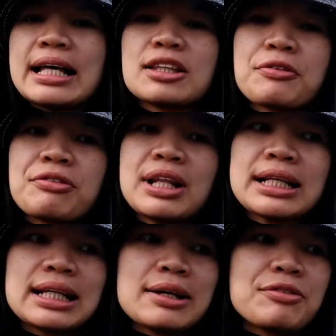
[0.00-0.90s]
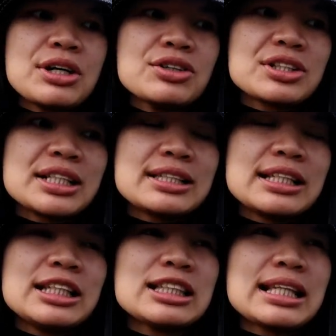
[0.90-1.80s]
And the fleck fungal
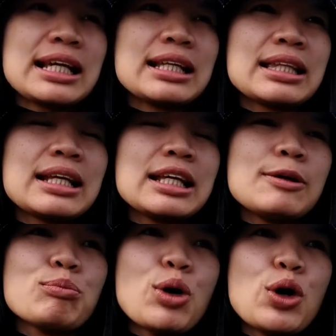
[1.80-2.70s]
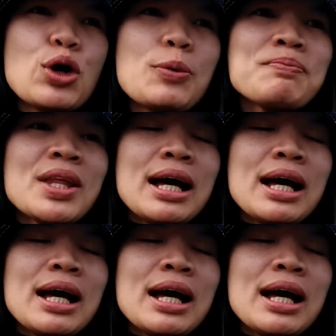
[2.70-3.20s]
disease, I think it more